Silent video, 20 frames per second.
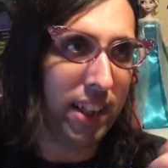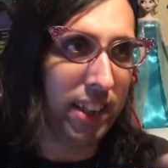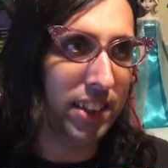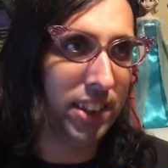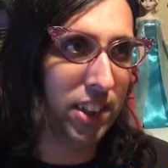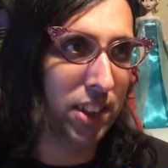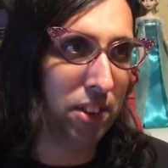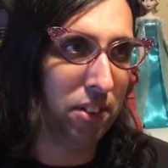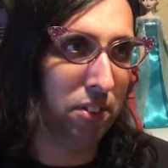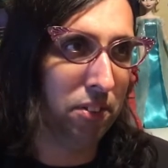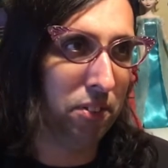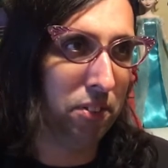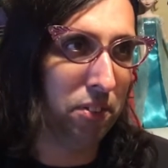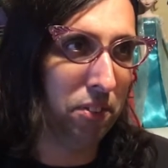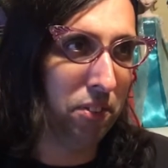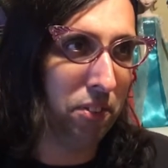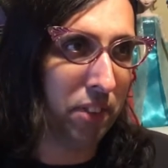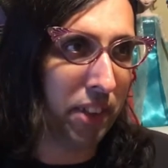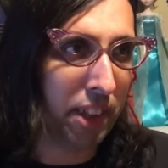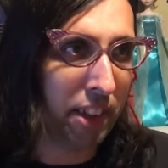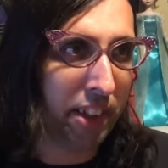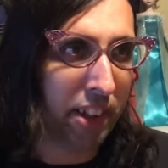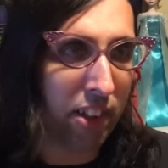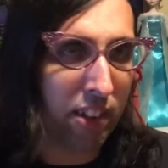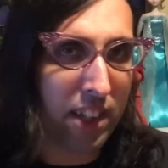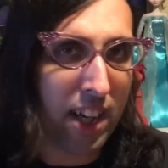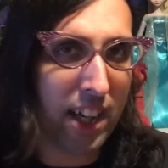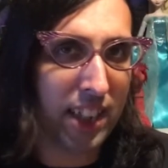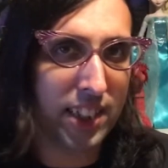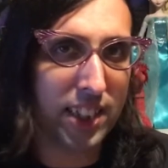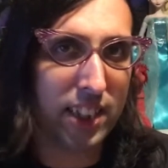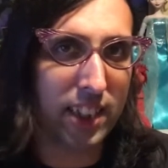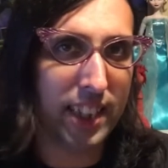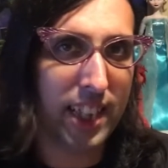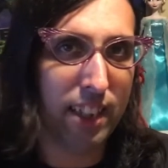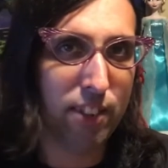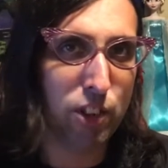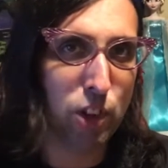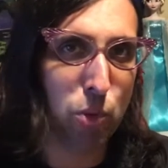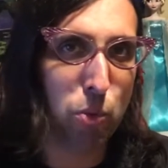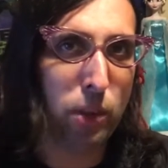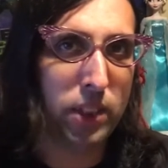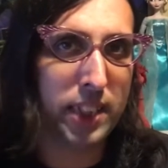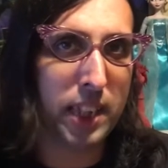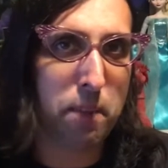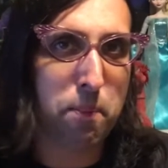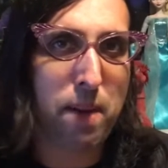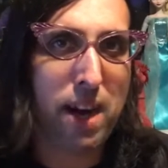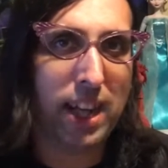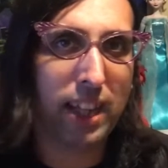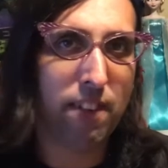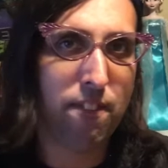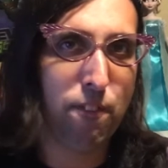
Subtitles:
So you're constantly kind of switching back